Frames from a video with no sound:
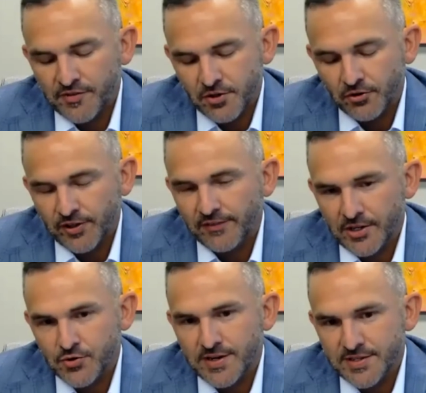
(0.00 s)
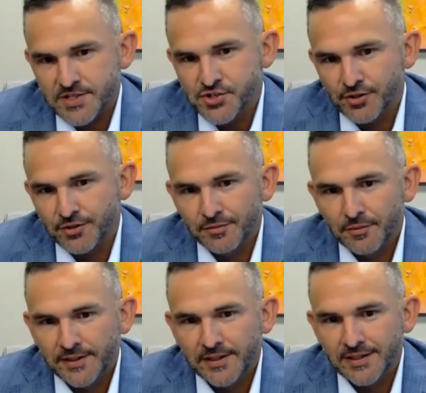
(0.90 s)
in order to facilitate that
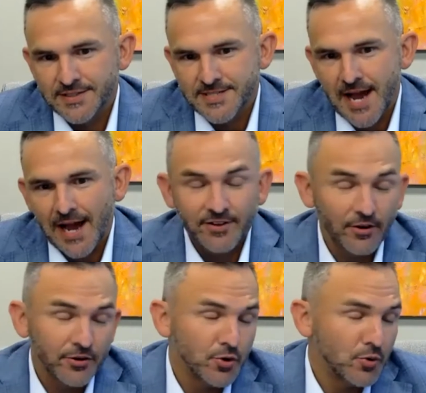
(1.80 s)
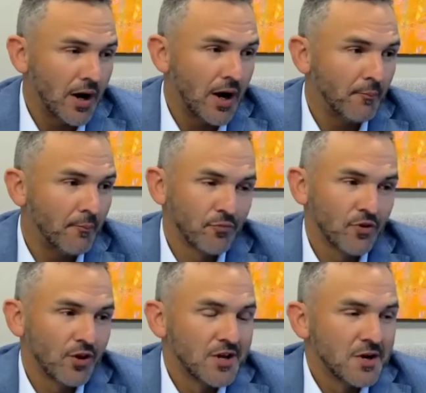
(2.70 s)
transition. Because I tell you,
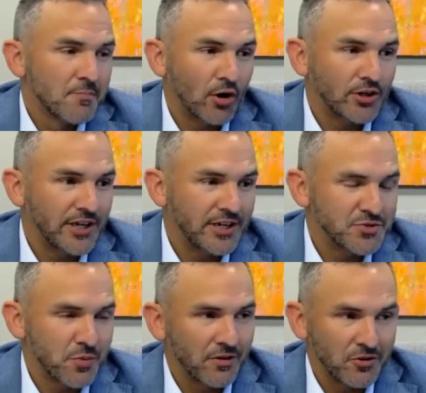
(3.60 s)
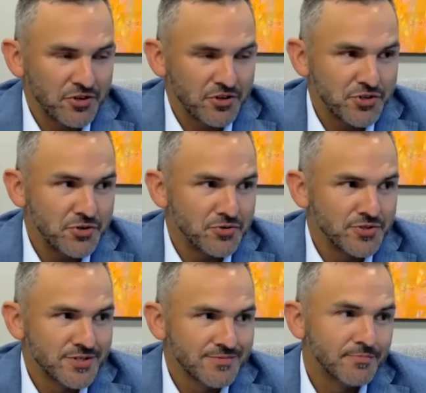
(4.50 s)
parking is one of those
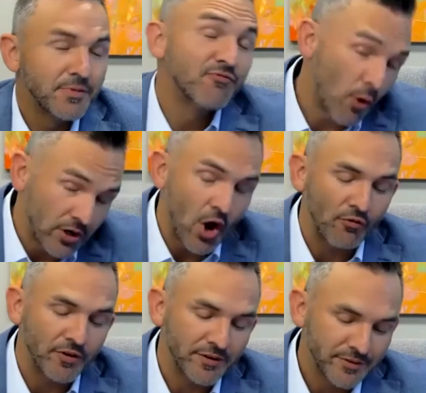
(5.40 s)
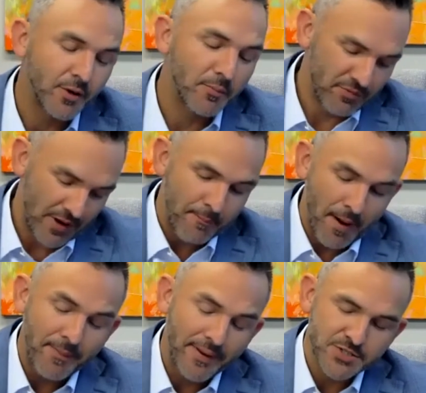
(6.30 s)
issues before COVID. You know, my
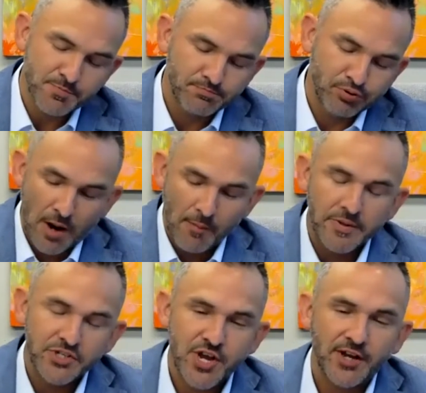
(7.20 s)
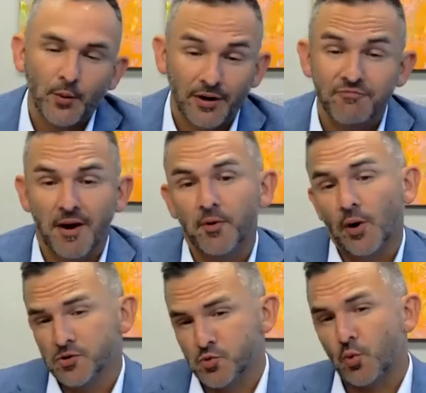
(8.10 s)
biggest problem in January and February
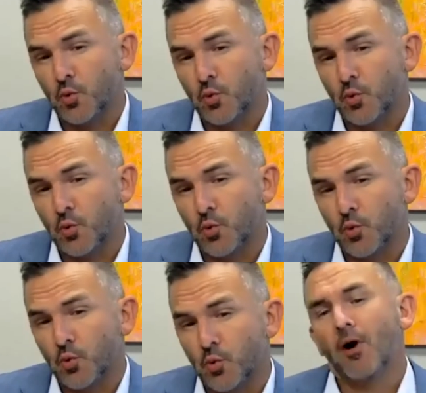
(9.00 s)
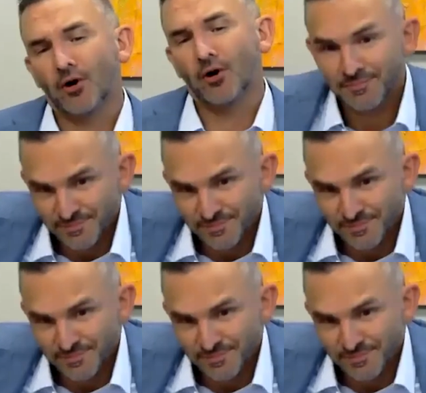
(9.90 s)
was worrying about parking downtown.